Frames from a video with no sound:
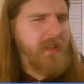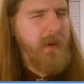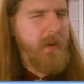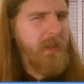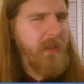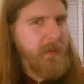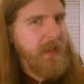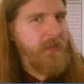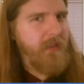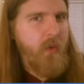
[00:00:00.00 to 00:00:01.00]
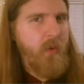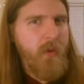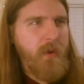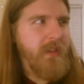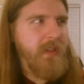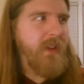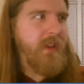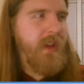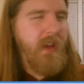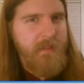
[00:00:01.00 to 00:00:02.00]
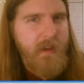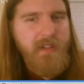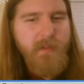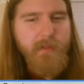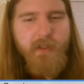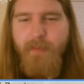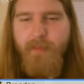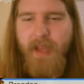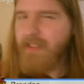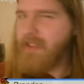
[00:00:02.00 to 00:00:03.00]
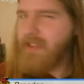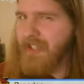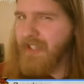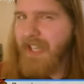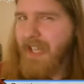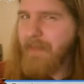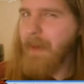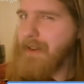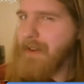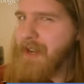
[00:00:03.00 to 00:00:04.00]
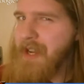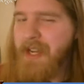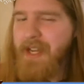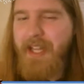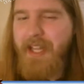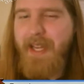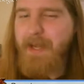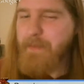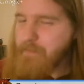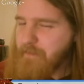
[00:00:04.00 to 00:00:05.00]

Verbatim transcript: It's better than the P S four, which is very similar specs, just slightly better. Like.